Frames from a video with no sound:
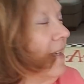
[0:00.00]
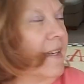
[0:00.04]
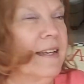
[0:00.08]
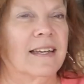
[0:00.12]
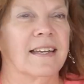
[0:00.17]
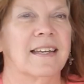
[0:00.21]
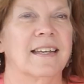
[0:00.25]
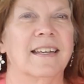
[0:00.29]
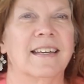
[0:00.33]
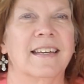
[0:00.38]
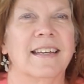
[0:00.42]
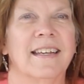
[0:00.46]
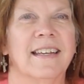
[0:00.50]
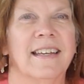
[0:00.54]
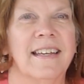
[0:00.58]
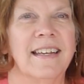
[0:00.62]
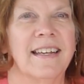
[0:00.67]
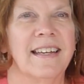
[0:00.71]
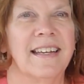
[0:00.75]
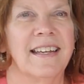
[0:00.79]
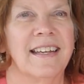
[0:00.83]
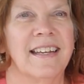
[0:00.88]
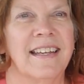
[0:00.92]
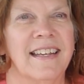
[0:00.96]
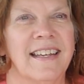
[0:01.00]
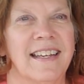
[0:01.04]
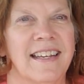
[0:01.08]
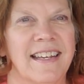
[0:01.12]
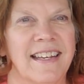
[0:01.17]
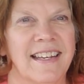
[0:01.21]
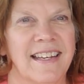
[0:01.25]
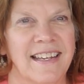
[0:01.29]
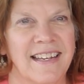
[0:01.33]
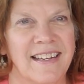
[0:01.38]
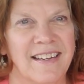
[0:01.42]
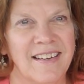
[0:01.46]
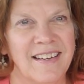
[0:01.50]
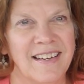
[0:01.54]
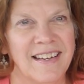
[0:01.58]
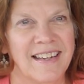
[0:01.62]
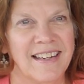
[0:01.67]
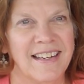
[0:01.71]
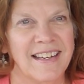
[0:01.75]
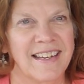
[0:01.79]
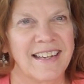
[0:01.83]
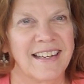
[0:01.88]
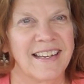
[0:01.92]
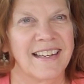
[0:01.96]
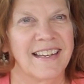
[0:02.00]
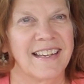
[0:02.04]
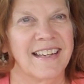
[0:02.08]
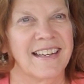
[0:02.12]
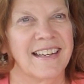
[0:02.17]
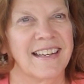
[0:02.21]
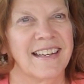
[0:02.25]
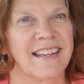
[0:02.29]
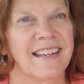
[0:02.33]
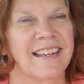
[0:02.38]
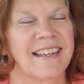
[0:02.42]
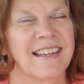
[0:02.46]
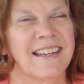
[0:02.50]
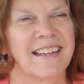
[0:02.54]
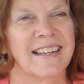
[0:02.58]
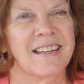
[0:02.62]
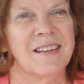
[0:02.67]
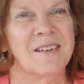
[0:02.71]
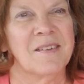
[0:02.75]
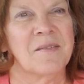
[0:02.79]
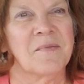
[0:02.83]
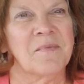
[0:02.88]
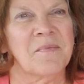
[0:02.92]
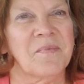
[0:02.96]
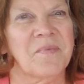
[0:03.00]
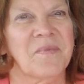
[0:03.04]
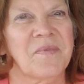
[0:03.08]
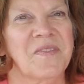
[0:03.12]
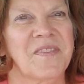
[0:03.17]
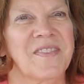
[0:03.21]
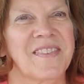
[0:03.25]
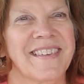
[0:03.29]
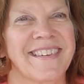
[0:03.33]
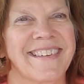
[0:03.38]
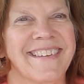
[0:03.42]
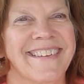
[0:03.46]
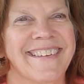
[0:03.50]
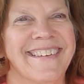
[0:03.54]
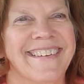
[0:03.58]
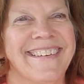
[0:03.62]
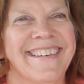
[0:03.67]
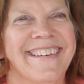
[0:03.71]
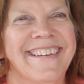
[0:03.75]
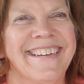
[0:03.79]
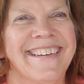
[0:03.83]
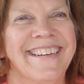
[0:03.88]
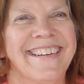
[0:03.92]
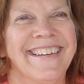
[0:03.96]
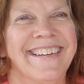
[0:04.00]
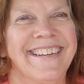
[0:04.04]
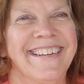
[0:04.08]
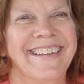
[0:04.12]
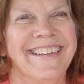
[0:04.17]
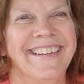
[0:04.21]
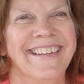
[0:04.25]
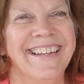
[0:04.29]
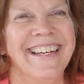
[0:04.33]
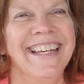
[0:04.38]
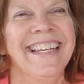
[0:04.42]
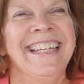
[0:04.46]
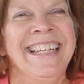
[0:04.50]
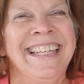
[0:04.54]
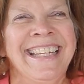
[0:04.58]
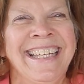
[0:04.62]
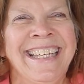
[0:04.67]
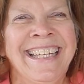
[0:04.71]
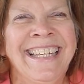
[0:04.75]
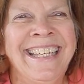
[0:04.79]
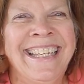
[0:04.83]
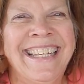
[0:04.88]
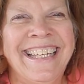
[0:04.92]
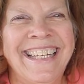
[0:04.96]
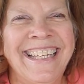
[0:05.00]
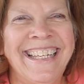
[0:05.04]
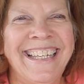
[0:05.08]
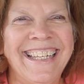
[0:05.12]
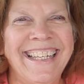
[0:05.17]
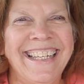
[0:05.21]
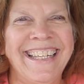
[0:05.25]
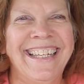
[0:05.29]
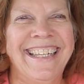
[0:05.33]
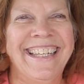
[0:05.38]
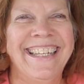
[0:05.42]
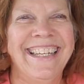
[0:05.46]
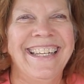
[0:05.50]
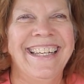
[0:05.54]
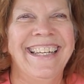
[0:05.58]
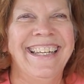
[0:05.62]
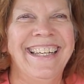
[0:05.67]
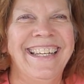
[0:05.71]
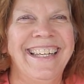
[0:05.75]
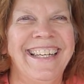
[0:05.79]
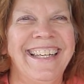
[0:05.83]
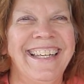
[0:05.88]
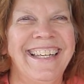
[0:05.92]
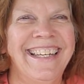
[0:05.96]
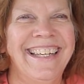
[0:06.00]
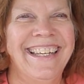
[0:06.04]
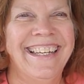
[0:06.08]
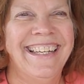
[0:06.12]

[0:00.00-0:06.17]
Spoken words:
This person isn't speaking.